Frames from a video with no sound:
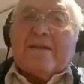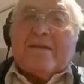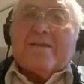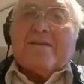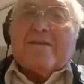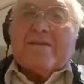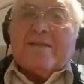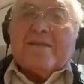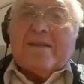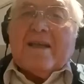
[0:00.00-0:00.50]

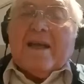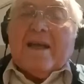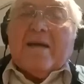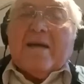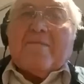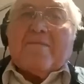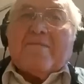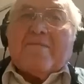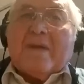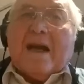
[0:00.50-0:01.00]
My
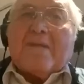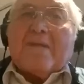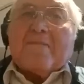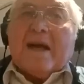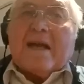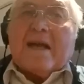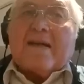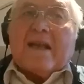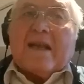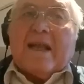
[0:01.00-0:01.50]

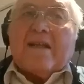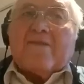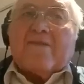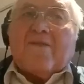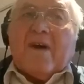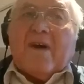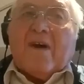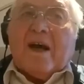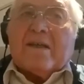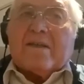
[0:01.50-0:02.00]
grandfather
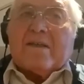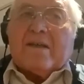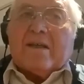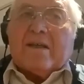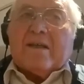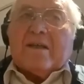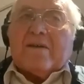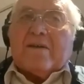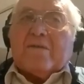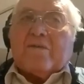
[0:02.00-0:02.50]
was
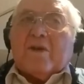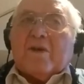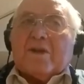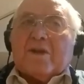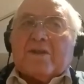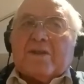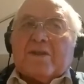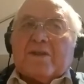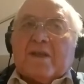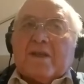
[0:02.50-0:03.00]
a
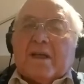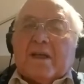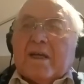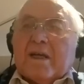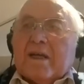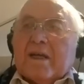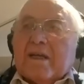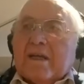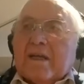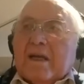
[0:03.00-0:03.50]

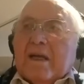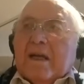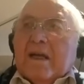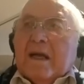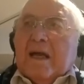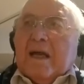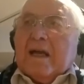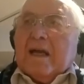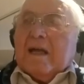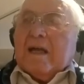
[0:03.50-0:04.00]
grocer
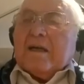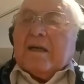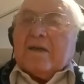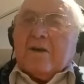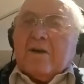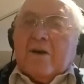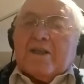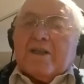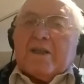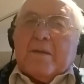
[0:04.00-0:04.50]
about
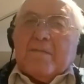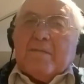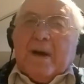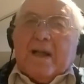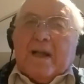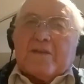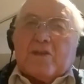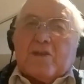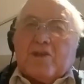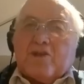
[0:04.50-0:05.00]
tzedakah, and
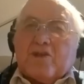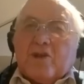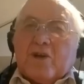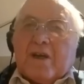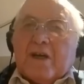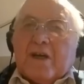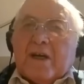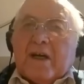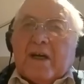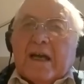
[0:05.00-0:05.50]

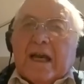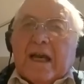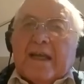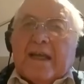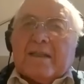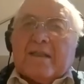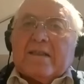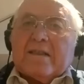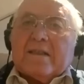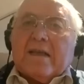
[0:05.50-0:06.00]
before he
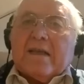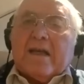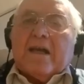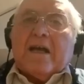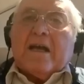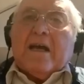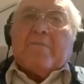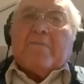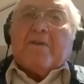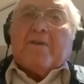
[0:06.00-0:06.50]
went to
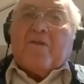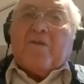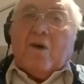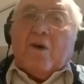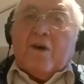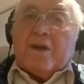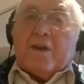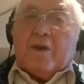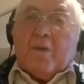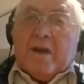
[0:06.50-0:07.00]
work to the
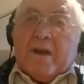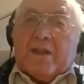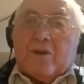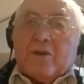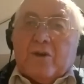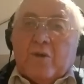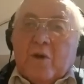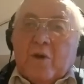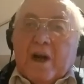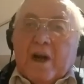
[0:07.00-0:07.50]
cellars,
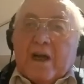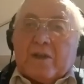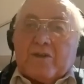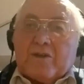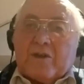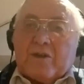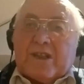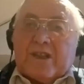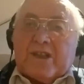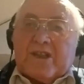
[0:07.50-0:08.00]
because he
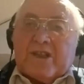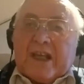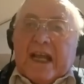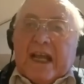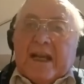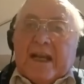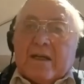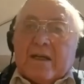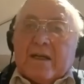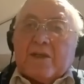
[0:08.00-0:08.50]
also was a
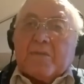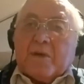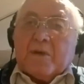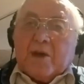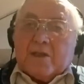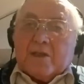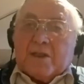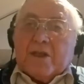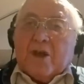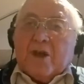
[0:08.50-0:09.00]

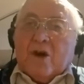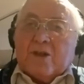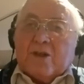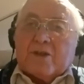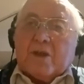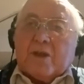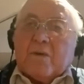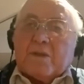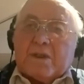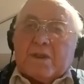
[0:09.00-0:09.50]
winemaker. We
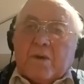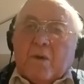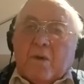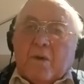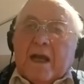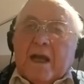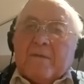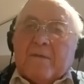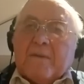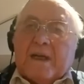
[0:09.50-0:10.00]
were
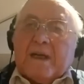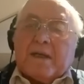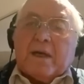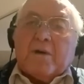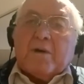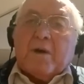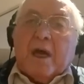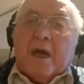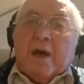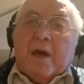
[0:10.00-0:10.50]
winemakers for
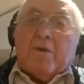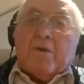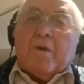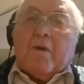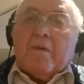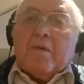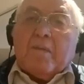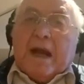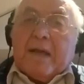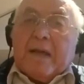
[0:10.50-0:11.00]
400
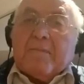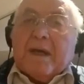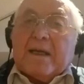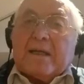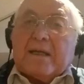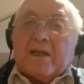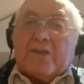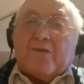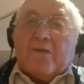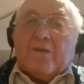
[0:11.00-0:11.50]
years in
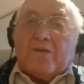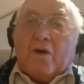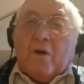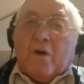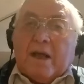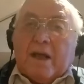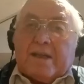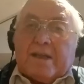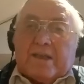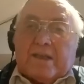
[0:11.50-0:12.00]
Poland,
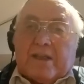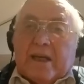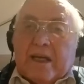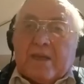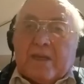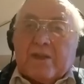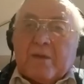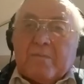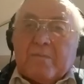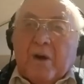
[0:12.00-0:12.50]
and
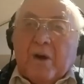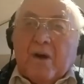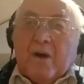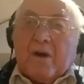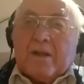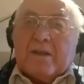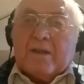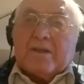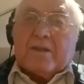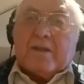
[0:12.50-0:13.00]

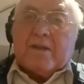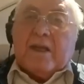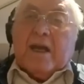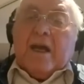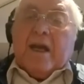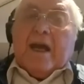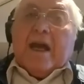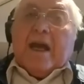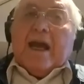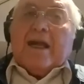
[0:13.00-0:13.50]
from
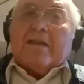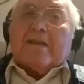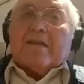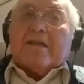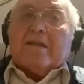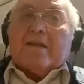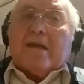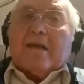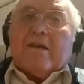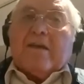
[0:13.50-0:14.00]
father to
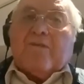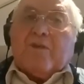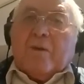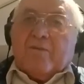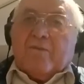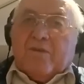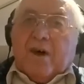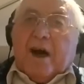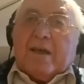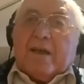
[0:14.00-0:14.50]

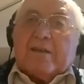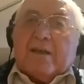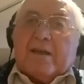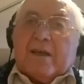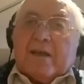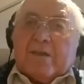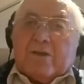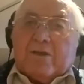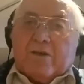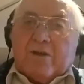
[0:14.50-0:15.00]
grandfather to
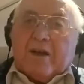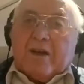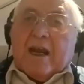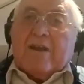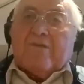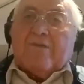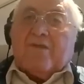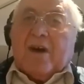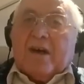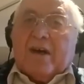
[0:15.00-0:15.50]

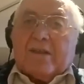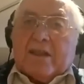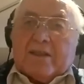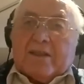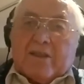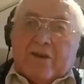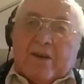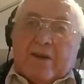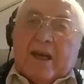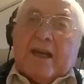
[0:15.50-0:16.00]
great-grandfather.
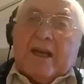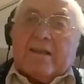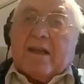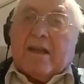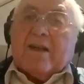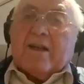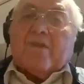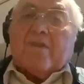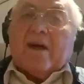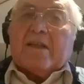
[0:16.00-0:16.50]
So he used
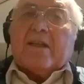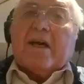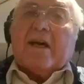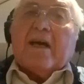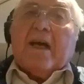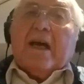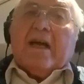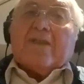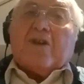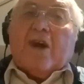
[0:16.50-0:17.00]
to take
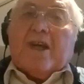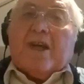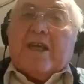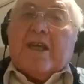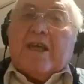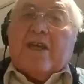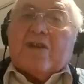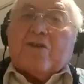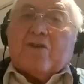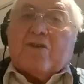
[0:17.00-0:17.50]
all
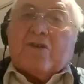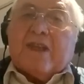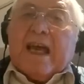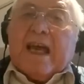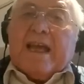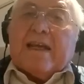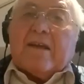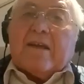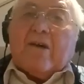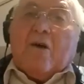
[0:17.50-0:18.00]
his
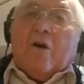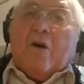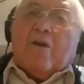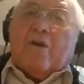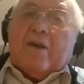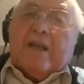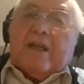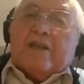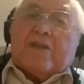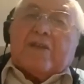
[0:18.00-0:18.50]
small
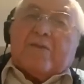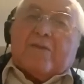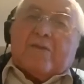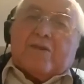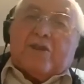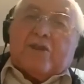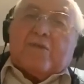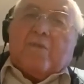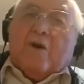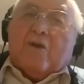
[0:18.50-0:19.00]
change,
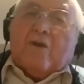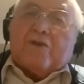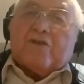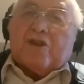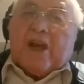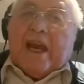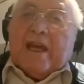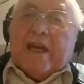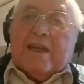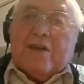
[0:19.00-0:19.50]
used to
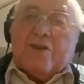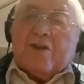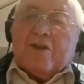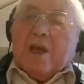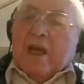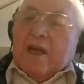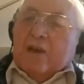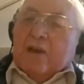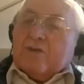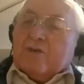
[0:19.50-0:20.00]
stack it
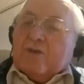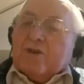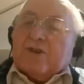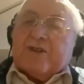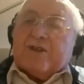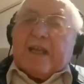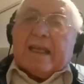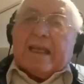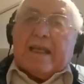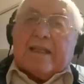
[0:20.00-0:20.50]
up next
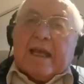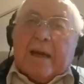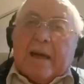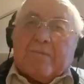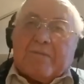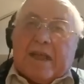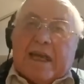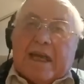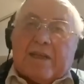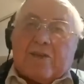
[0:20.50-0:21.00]
to the
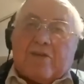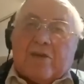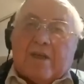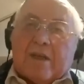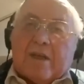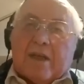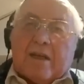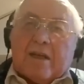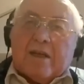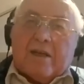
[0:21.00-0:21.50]

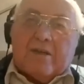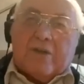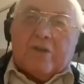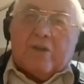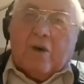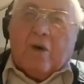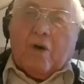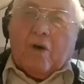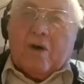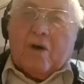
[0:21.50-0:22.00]
door,
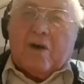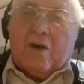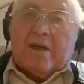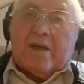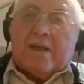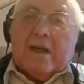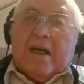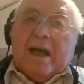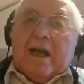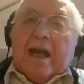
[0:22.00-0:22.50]
and he
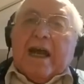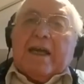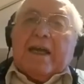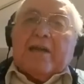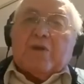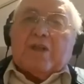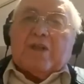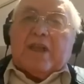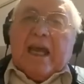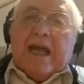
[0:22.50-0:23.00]
would tell,
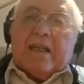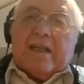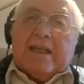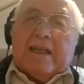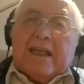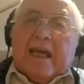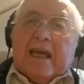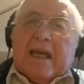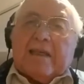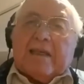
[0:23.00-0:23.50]
he had a
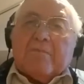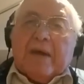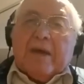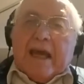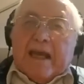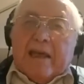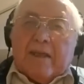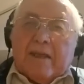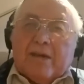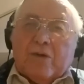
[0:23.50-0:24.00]
maid who
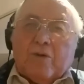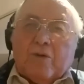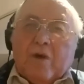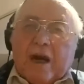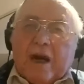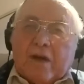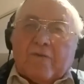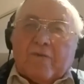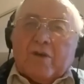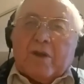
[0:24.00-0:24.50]
worked for him,
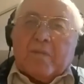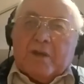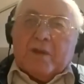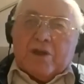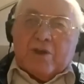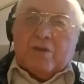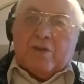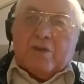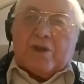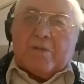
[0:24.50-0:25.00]
a Jewish
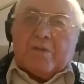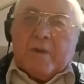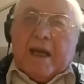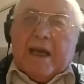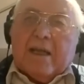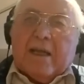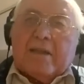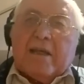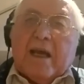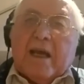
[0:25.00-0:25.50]
maid,
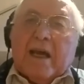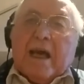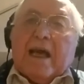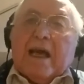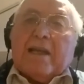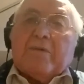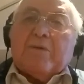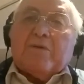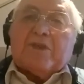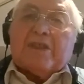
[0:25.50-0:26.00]
and he would
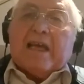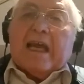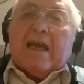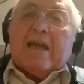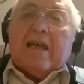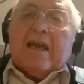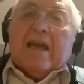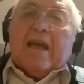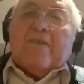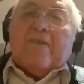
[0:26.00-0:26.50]
say,
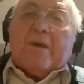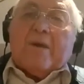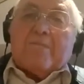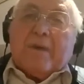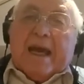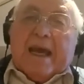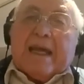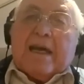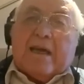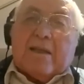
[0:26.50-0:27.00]
if a
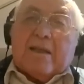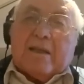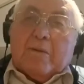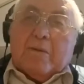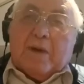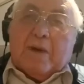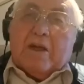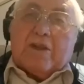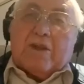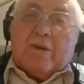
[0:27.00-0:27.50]
beggar, there were a lot
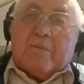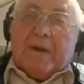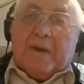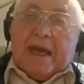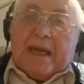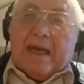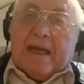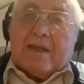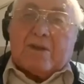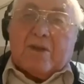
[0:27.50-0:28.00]
of
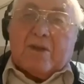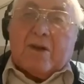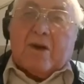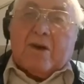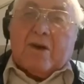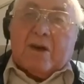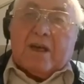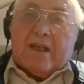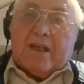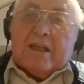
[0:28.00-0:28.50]
beggars, in
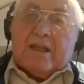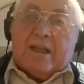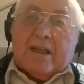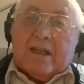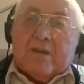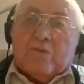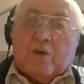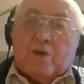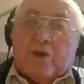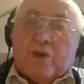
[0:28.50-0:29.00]

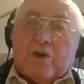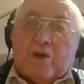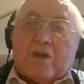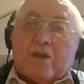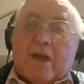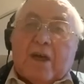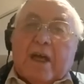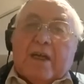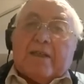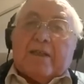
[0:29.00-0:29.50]
Łódź,
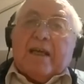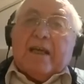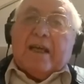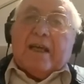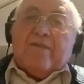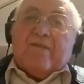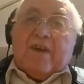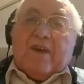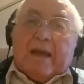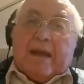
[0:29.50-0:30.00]
if
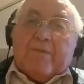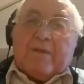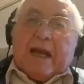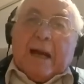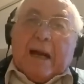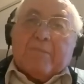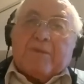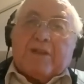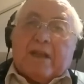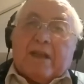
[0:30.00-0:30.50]
he
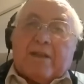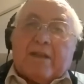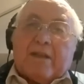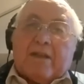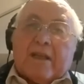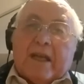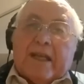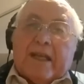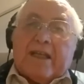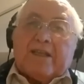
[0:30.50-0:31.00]
comes and
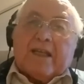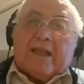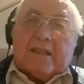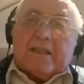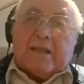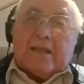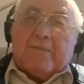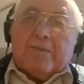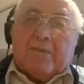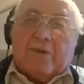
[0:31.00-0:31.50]
rings at
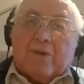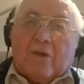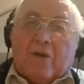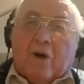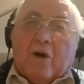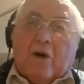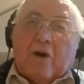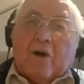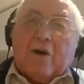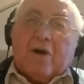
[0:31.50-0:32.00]
the
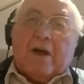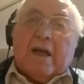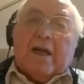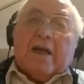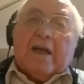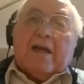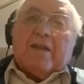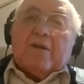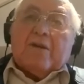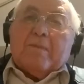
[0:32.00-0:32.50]
door,
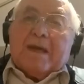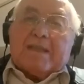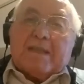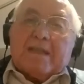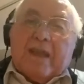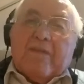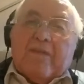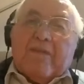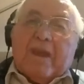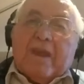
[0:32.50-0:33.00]
you must
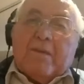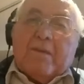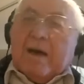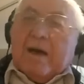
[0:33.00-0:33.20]
give him,